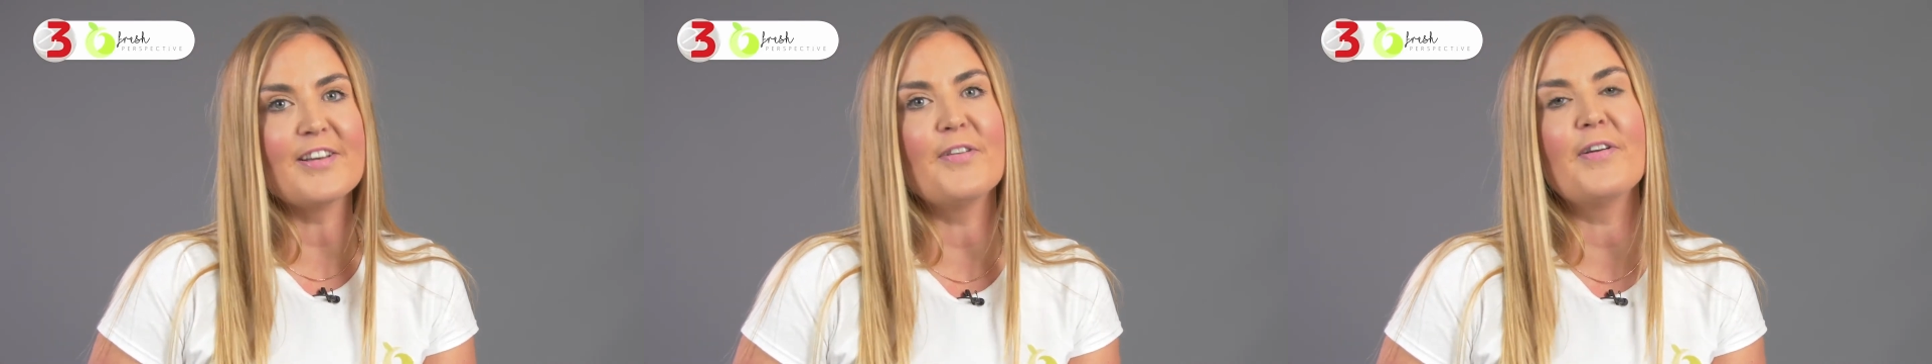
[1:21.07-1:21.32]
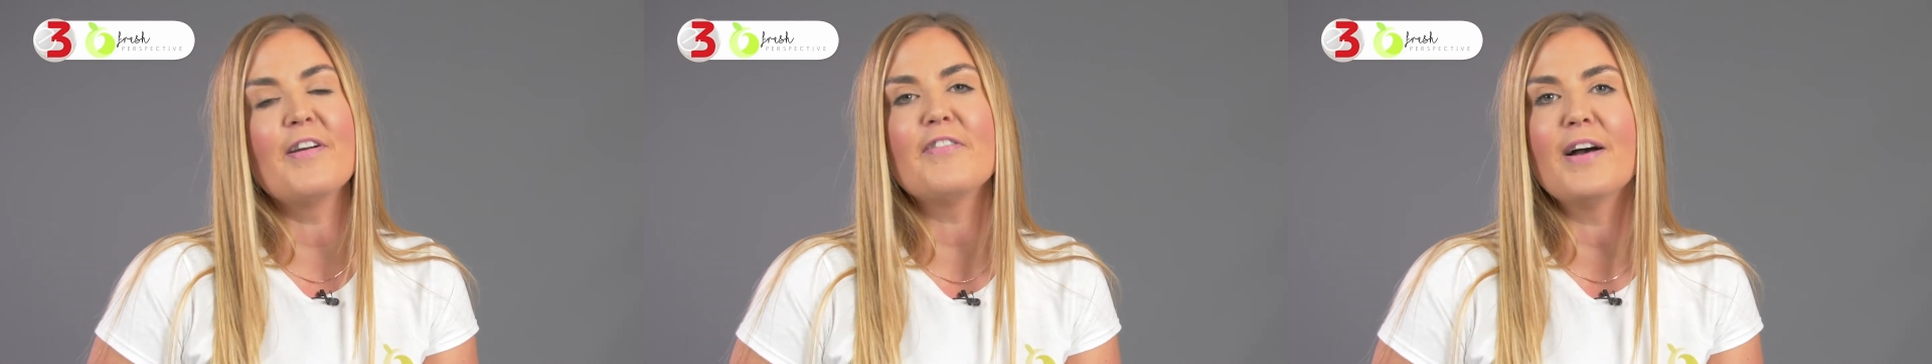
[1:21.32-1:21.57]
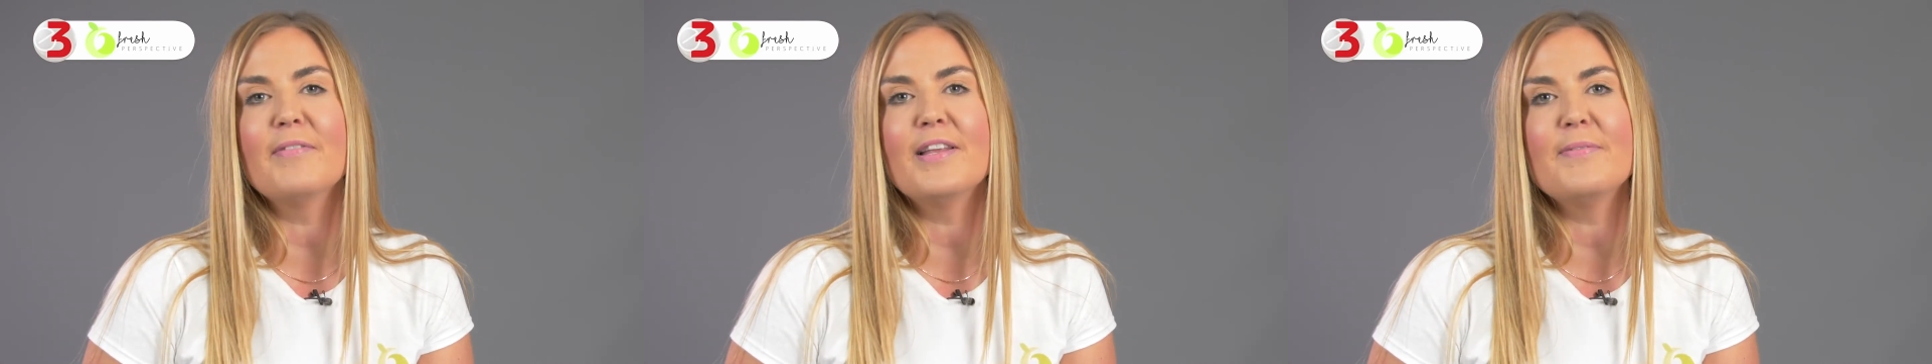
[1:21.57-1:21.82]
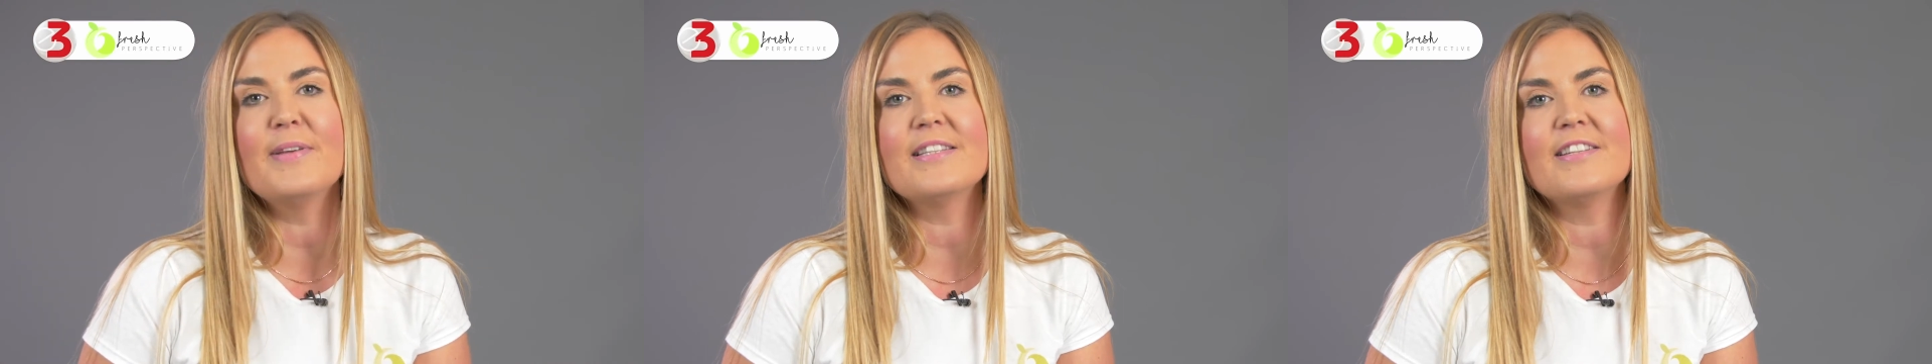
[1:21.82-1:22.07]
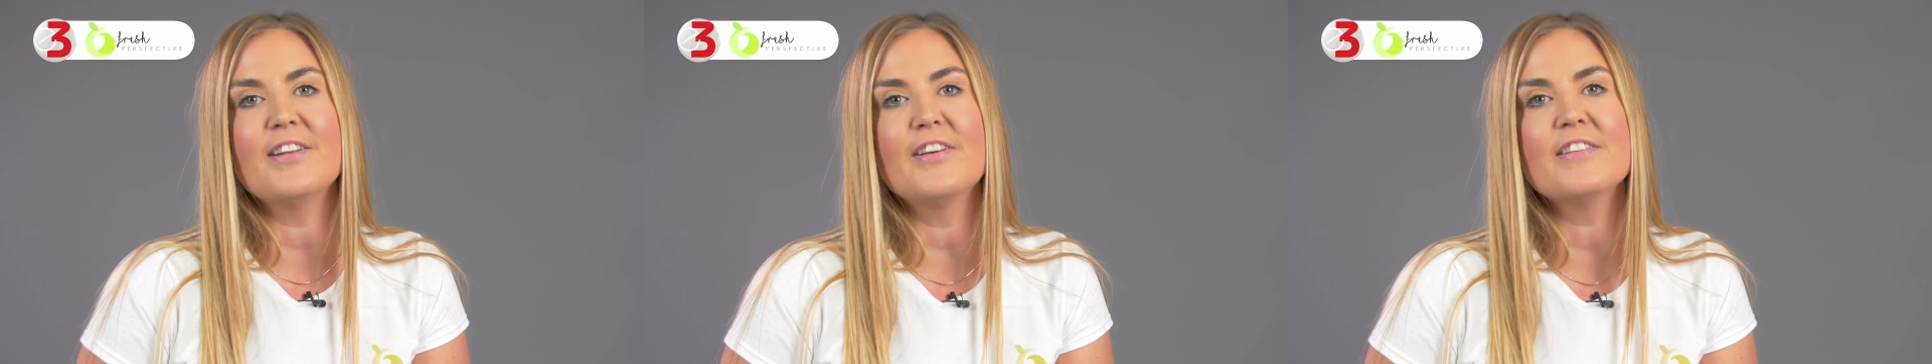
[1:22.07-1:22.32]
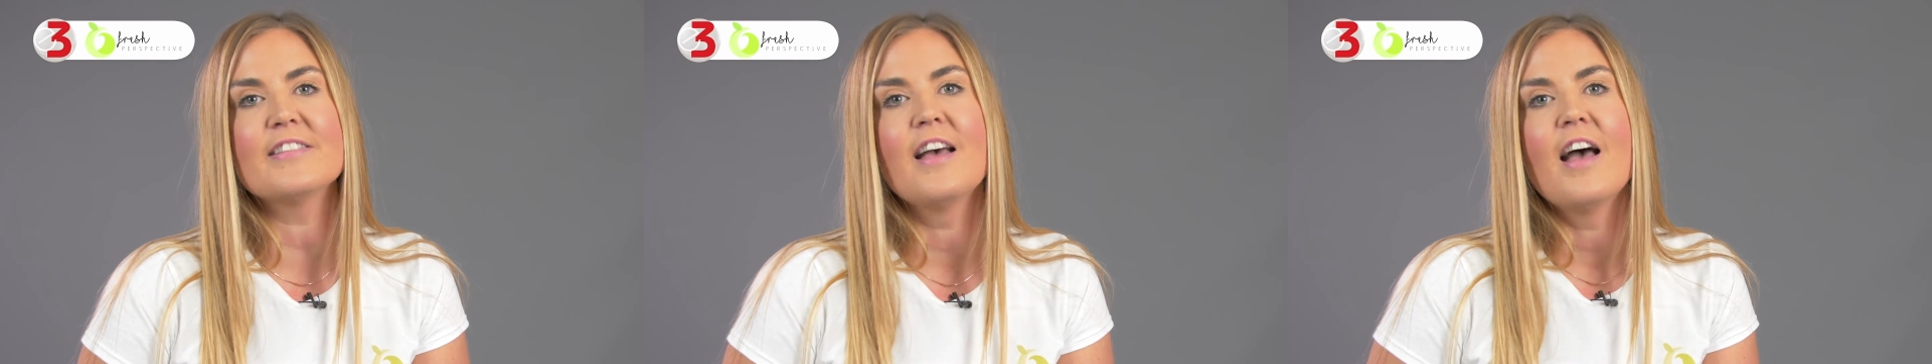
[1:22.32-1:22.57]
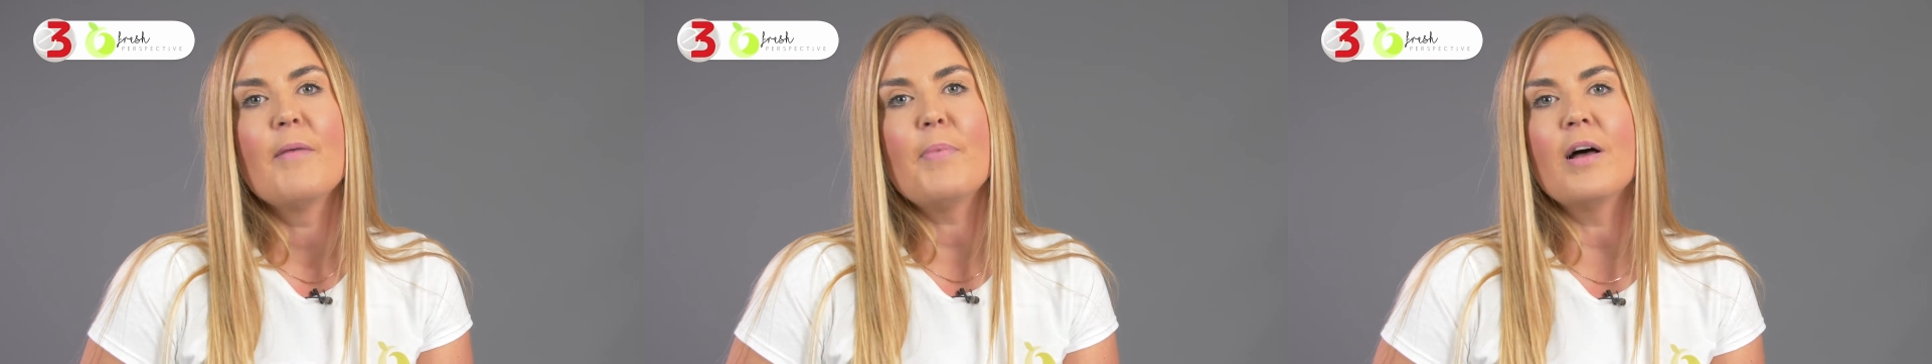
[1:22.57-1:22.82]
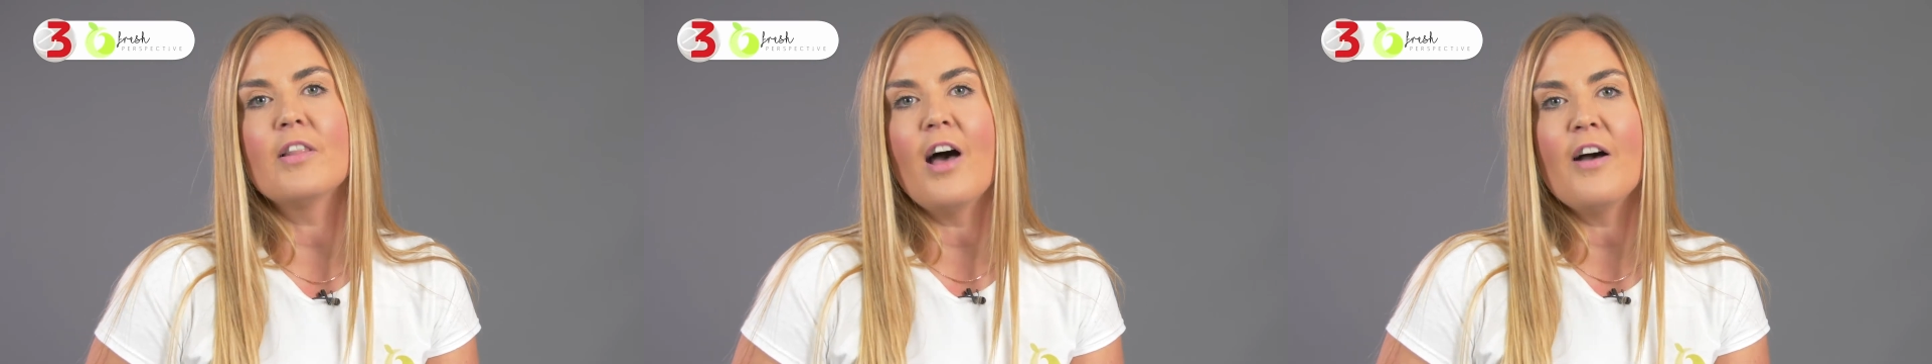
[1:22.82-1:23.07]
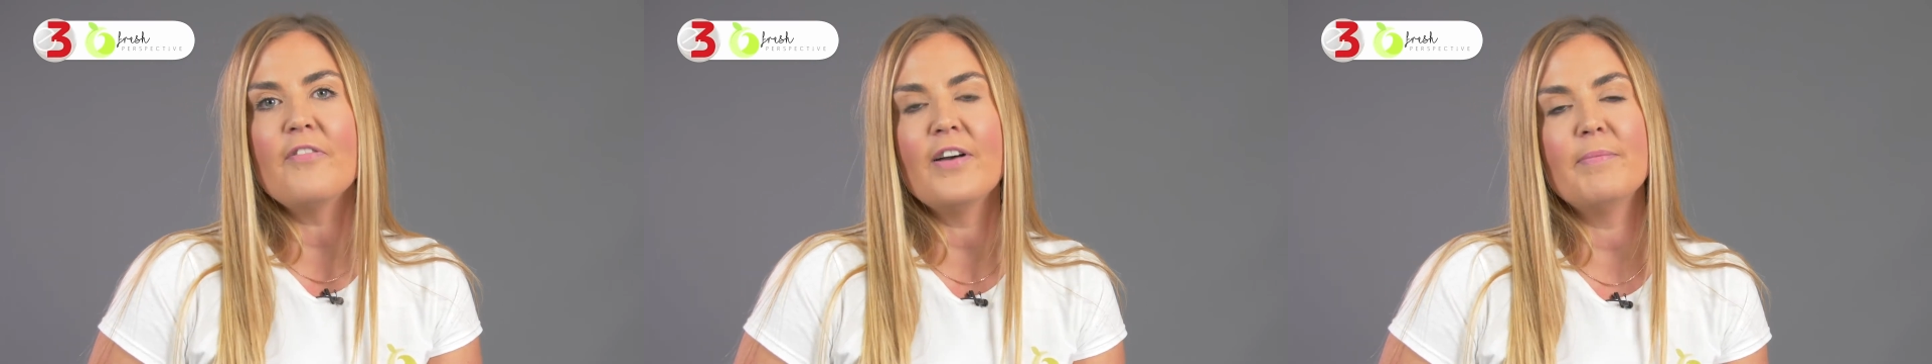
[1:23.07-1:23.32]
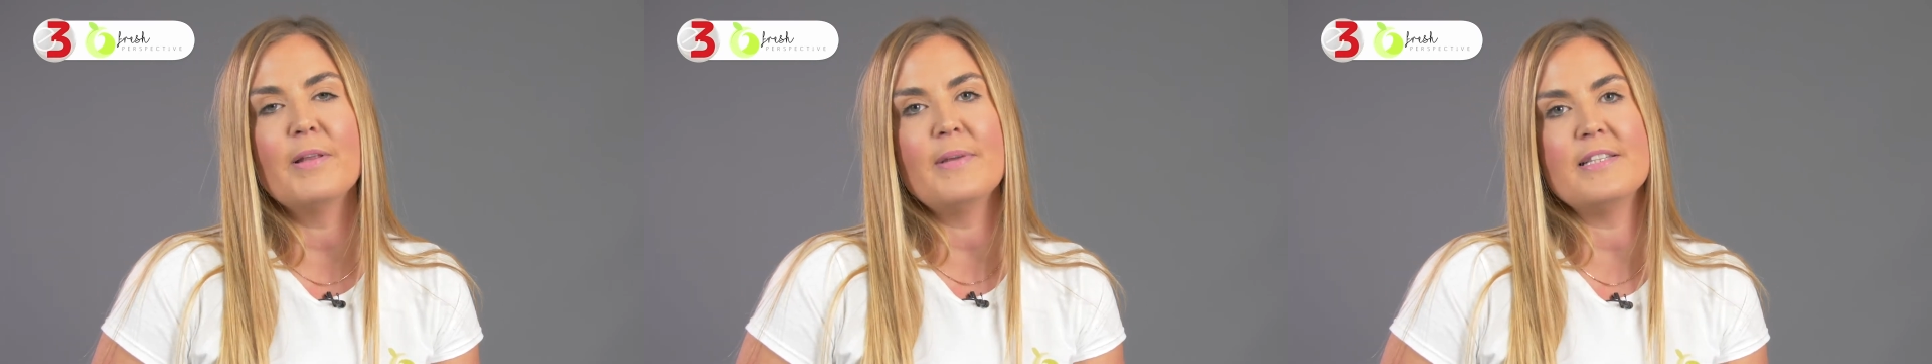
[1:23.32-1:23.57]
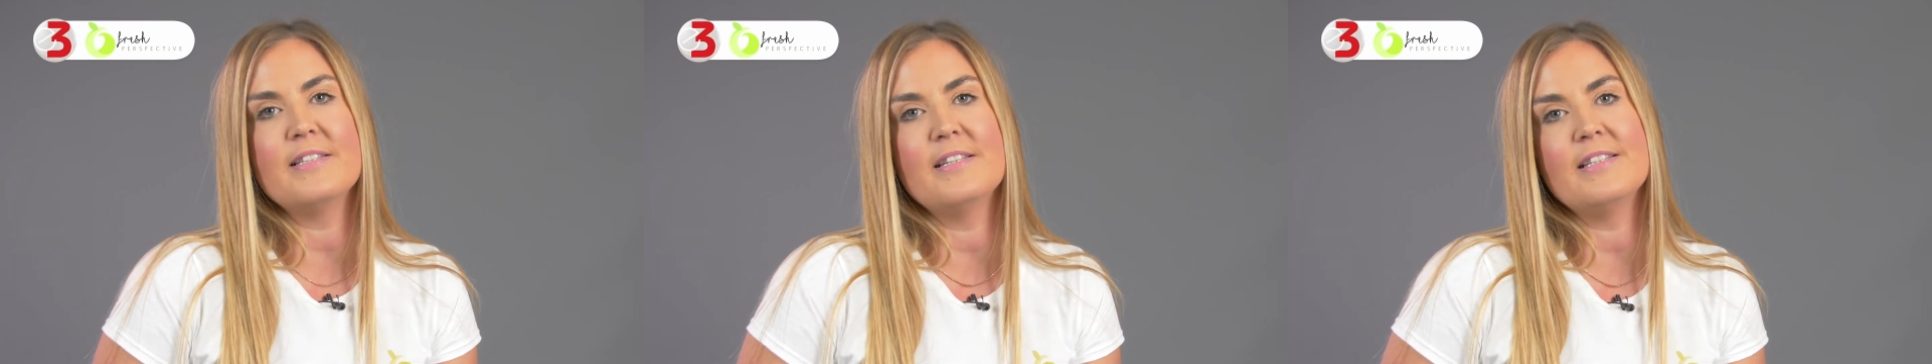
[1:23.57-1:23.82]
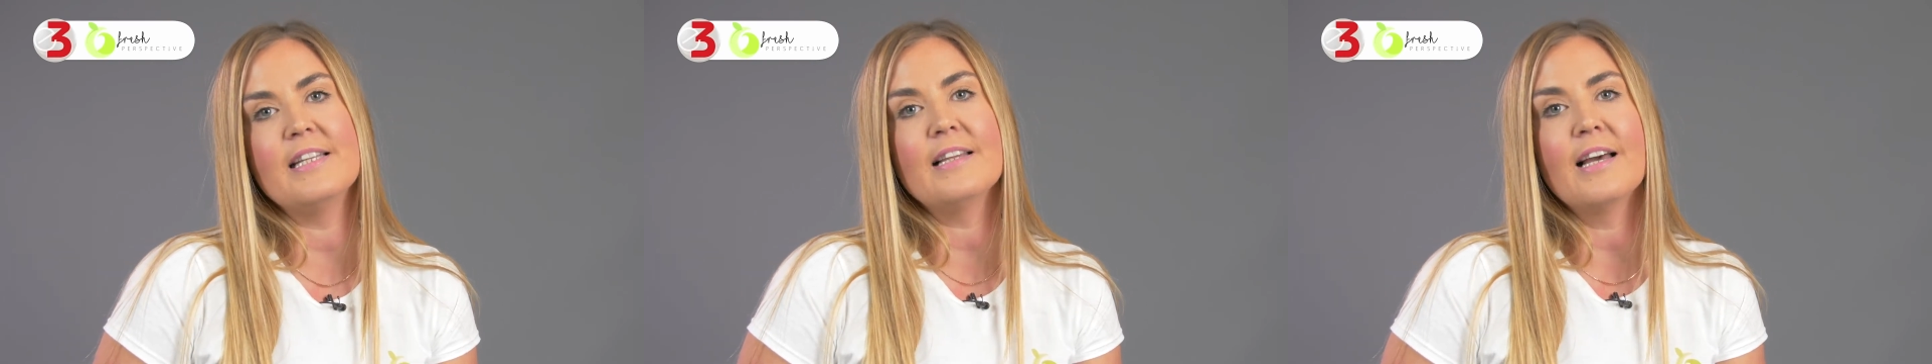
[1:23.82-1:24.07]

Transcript: so we're a family business, but a lot of family businesses in